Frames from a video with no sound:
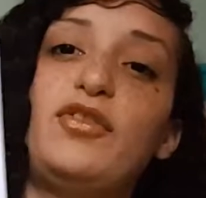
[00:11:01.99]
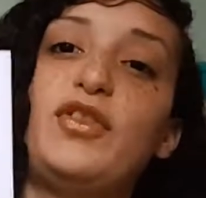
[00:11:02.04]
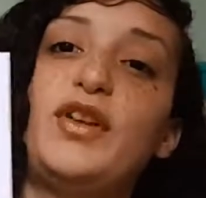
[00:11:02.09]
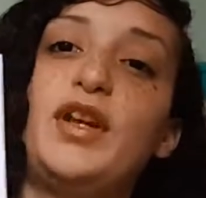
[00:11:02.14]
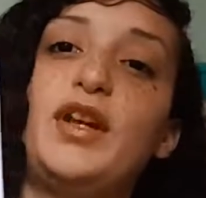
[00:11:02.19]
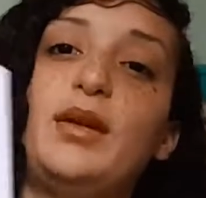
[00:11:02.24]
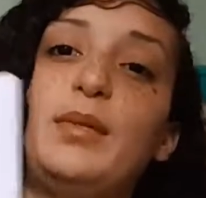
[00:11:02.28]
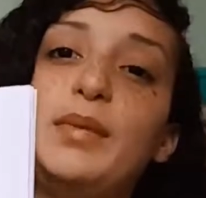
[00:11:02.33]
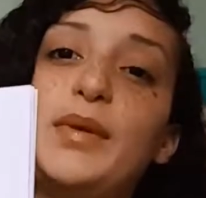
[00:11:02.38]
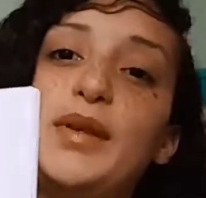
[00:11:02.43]

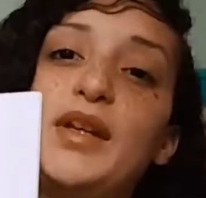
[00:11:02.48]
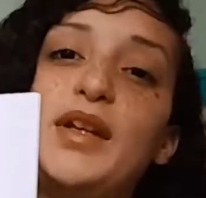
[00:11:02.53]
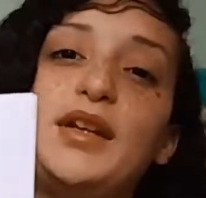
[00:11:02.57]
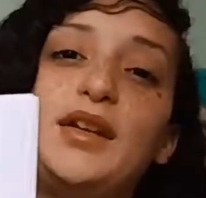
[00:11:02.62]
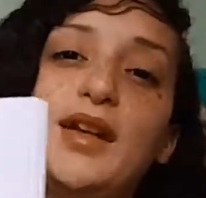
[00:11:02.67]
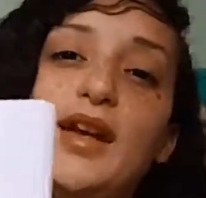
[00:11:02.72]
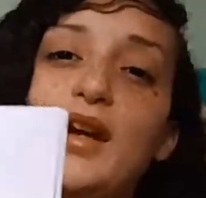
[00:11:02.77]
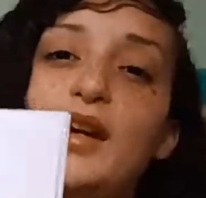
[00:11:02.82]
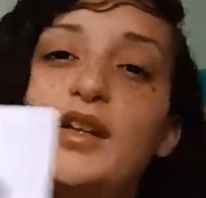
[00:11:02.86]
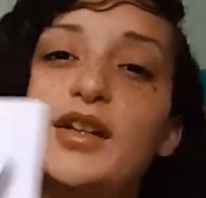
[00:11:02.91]
flip and
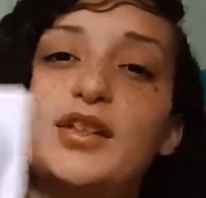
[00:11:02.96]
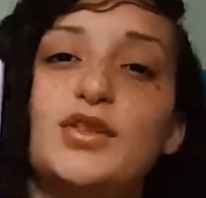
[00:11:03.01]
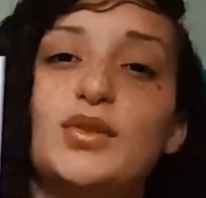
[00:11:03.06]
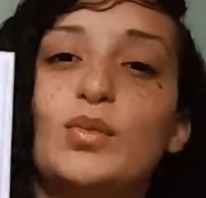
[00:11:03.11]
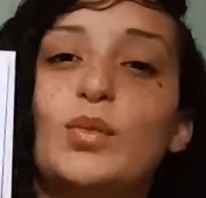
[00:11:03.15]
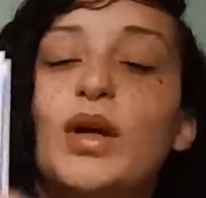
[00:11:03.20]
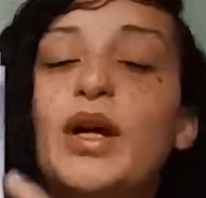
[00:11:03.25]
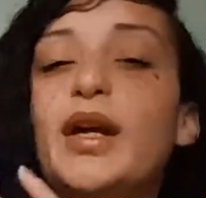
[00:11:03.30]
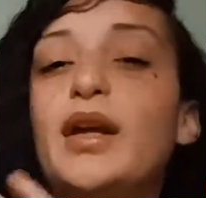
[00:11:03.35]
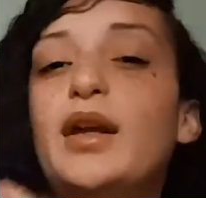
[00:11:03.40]
then that gets
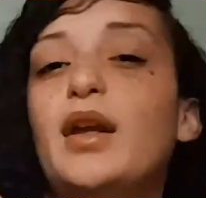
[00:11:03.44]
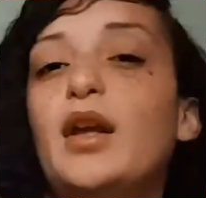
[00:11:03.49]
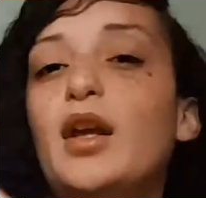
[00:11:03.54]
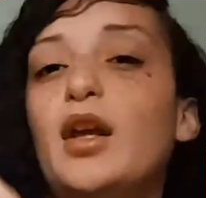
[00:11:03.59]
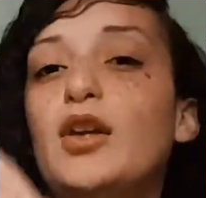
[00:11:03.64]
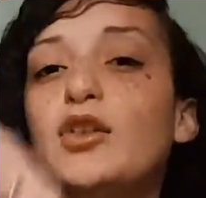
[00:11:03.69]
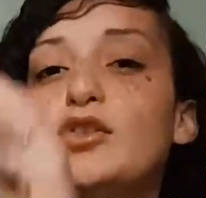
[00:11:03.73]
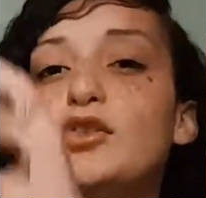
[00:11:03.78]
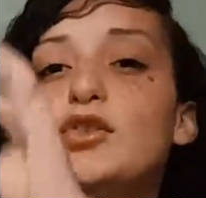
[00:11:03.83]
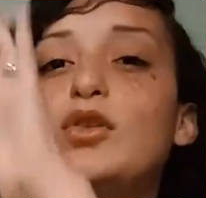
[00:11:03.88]
wet,
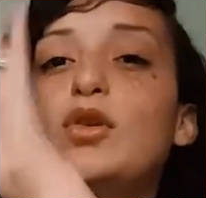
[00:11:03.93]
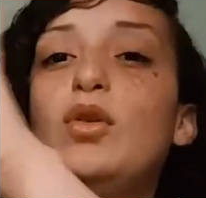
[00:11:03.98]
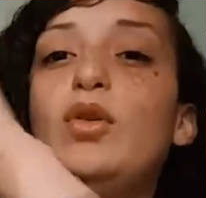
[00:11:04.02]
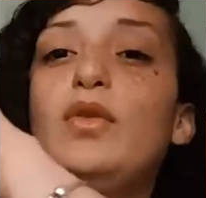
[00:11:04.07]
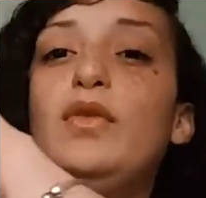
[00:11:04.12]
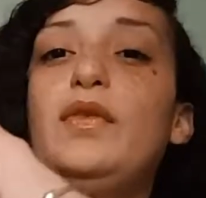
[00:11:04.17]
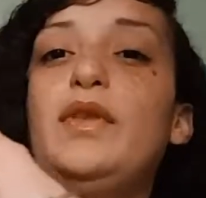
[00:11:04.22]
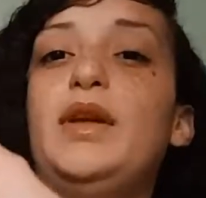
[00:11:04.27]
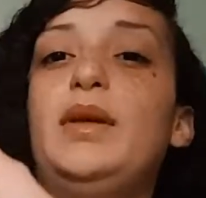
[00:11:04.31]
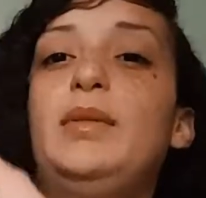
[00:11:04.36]
so
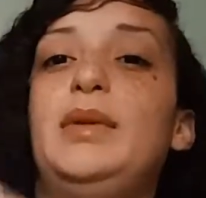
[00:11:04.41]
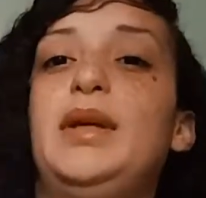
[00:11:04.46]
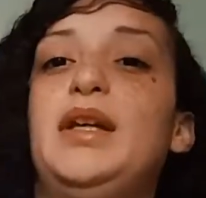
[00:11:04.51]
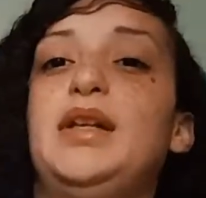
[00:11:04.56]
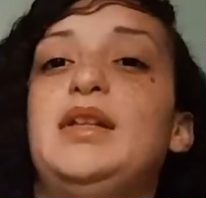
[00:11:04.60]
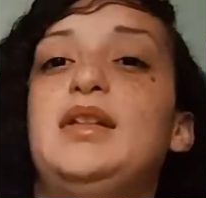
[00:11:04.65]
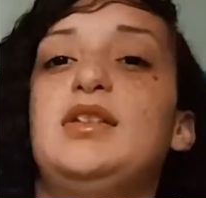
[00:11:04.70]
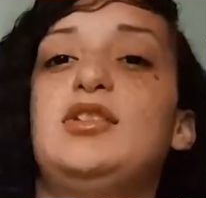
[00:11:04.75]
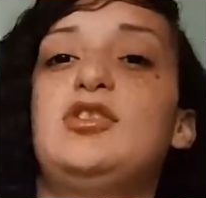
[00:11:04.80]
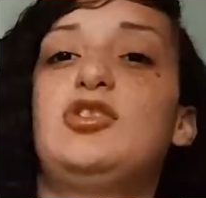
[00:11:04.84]
they
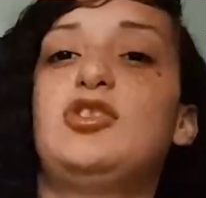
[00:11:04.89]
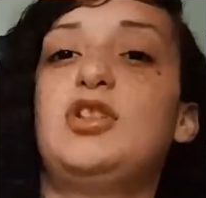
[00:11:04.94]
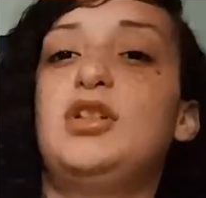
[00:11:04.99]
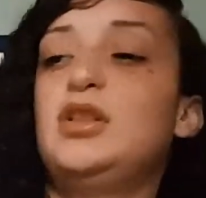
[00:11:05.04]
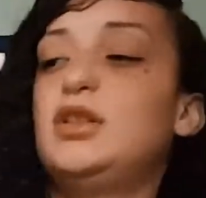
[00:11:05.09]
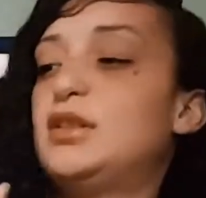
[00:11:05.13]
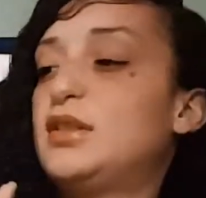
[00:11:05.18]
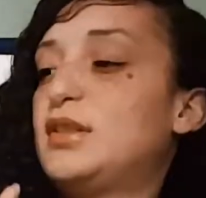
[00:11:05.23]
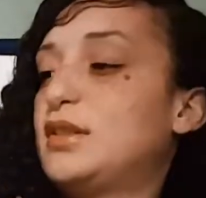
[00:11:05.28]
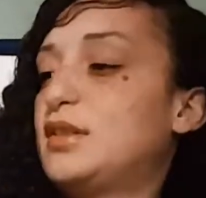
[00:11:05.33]
made the
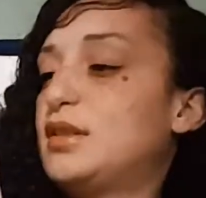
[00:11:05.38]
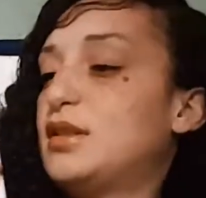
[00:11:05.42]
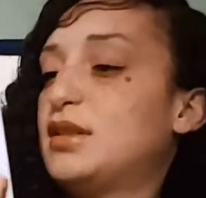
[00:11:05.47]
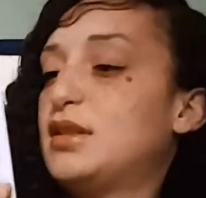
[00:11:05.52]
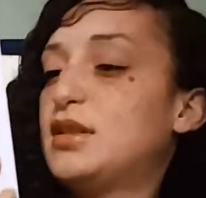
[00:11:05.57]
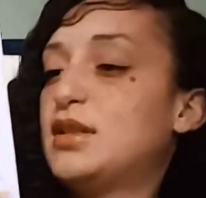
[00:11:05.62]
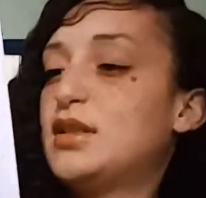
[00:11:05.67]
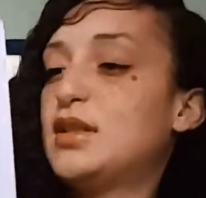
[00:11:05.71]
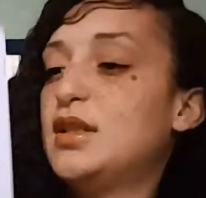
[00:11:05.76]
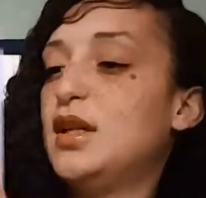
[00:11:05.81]
sheets
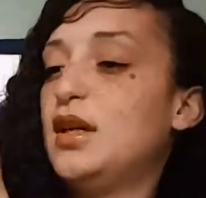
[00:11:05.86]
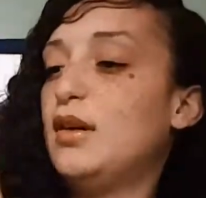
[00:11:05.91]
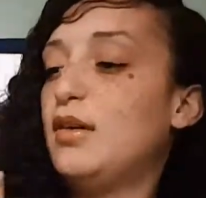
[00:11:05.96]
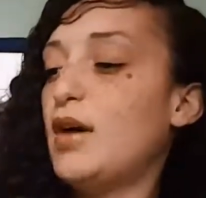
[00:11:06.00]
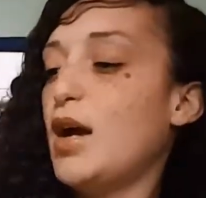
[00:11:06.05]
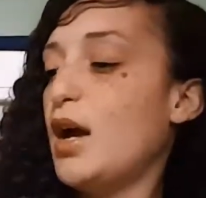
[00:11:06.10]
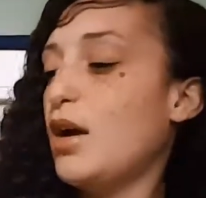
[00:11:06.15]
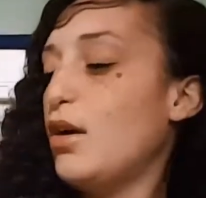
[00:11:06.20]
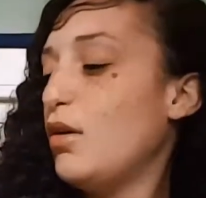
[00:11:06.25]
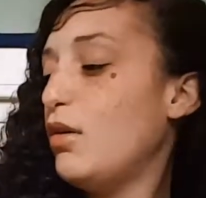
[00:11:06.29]

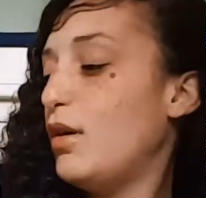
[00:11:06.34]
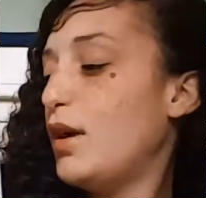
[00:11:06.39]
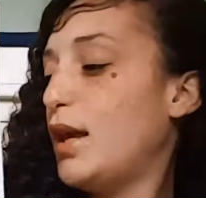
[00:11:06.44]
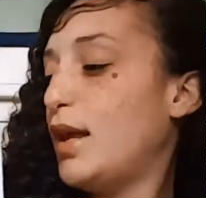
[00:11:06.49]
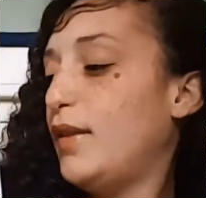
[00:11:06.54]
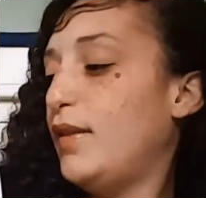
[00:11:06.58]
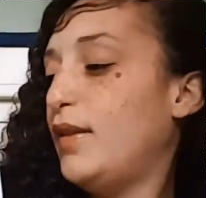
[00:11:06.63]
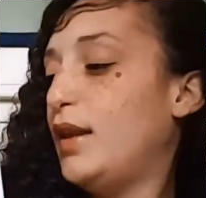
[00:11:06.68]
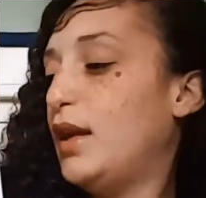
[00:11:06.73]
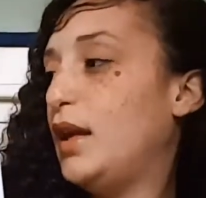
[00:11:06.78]
tear out,
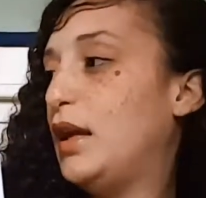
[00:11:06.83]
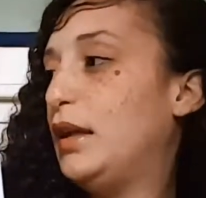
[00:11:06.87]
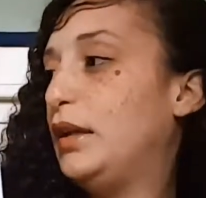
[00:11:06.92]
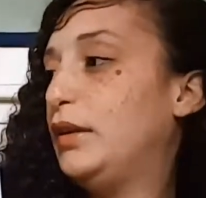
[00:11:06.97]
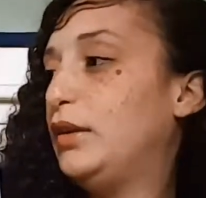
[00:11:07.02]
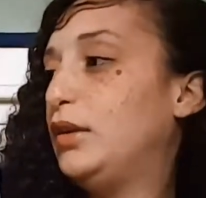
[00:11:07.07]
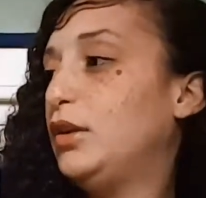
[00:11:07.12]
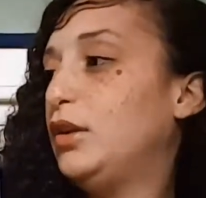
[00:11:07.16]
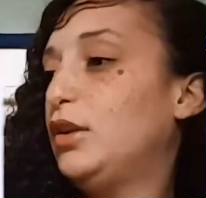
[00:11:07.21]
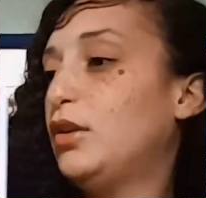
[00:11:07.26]
and
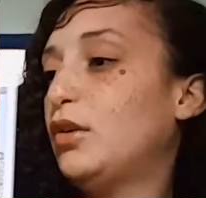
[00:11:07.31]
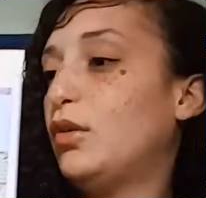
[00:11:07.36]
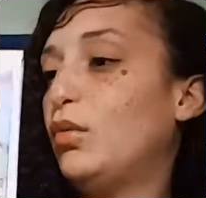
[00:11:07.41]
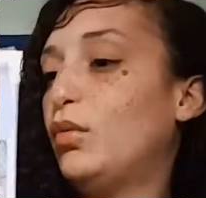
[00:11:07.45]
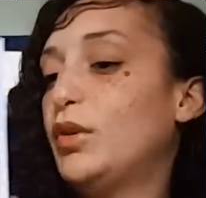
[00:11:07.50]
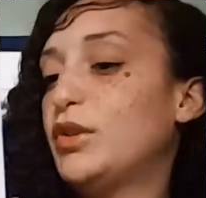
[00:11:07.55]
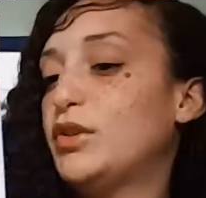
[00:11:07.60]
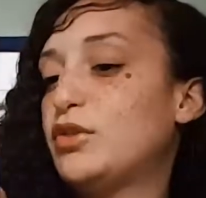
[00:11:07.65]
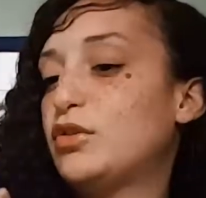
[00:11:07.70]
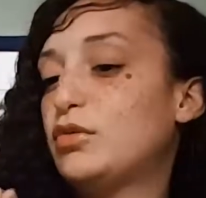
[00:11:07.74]
then, you know,
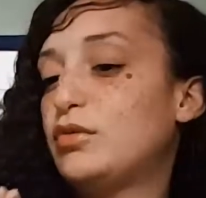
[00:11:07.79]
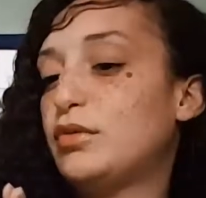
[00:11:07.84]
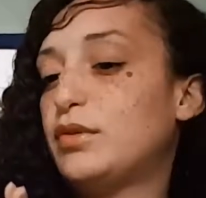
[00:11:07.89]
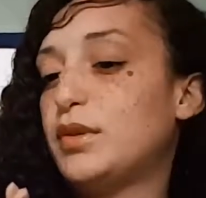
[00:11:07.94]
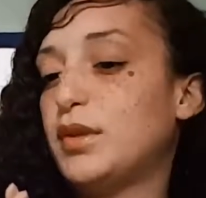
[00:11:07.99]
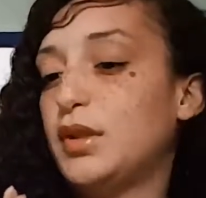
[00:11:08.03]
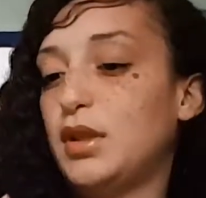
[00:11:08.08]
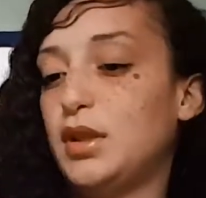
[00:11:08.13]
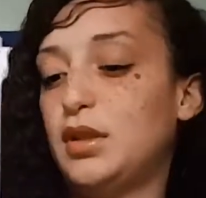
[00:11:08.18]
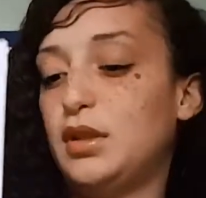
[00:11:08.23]
once you're
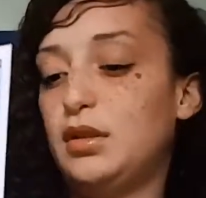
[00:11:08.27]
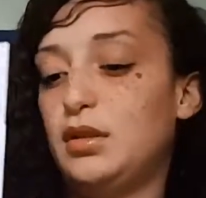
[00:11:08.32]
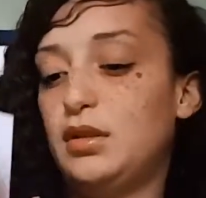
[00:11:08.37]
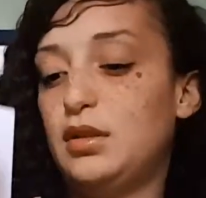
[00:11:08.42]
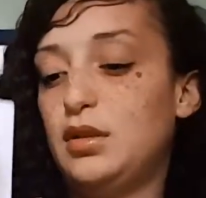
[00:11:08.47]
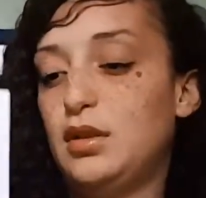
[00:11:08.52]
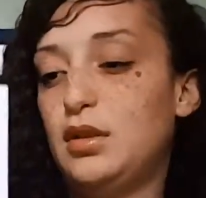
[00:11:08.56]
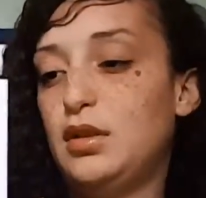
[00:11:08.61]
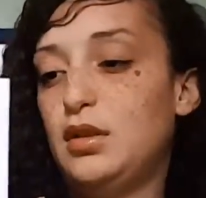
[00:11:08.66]
done, you